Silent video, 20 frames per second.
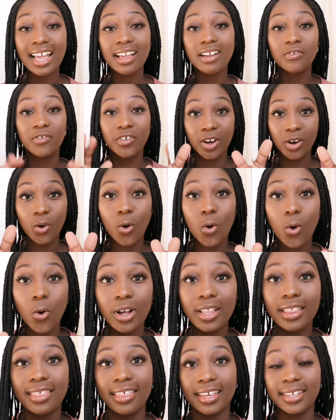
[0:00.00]

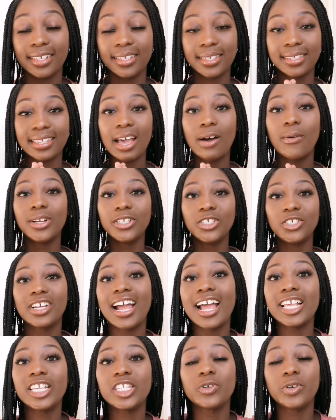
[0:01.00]
record this. I want you
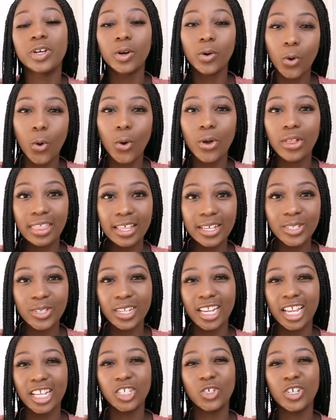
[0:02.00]
guys to record this so
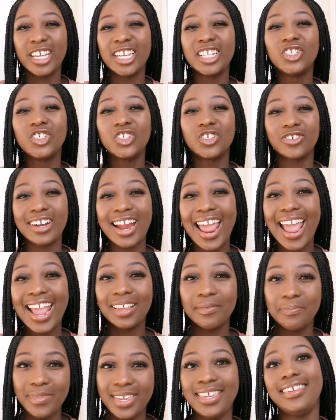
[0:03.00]
that you can
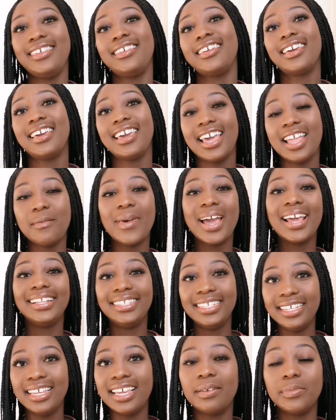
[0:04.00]
drag me in my
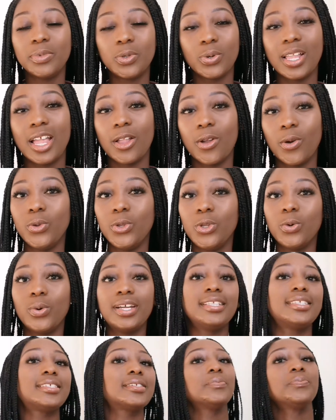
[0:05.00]
DMs when I don't do
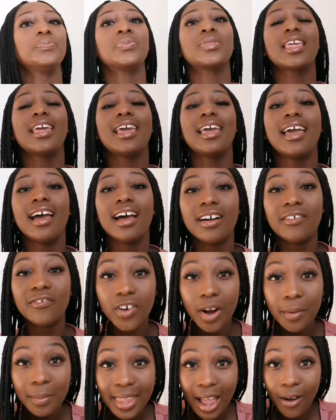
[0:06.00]
it.
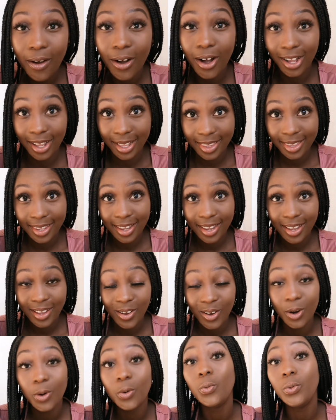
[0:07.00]
From now on,
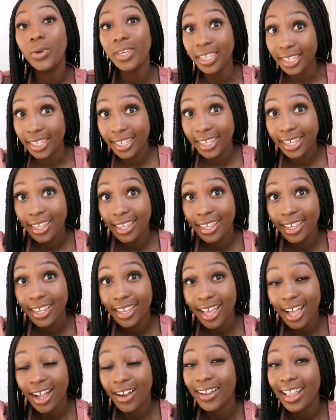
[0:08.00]
we
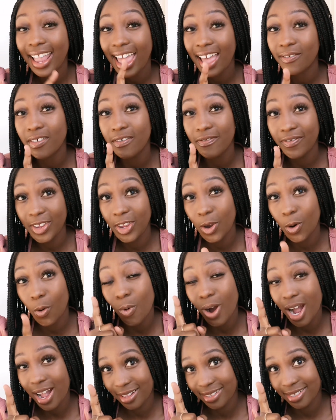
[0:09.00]
are gonna have a video
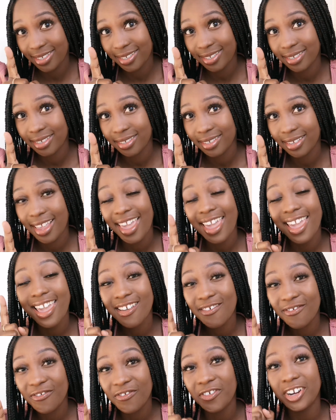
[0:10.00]
once
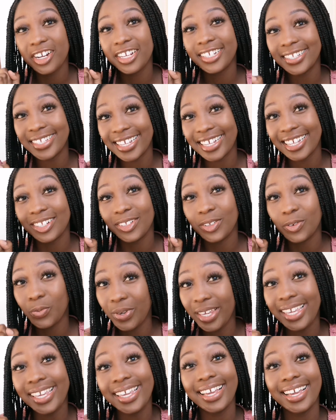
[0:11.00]
every single
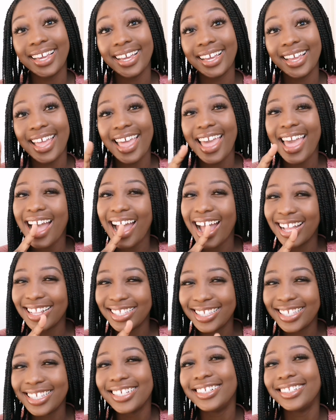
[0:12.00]
week
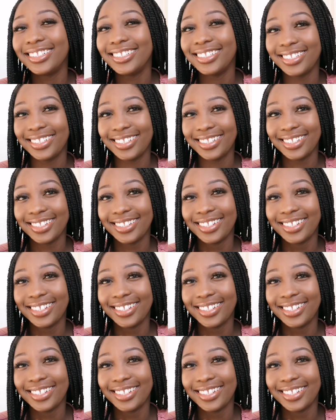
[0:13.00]
until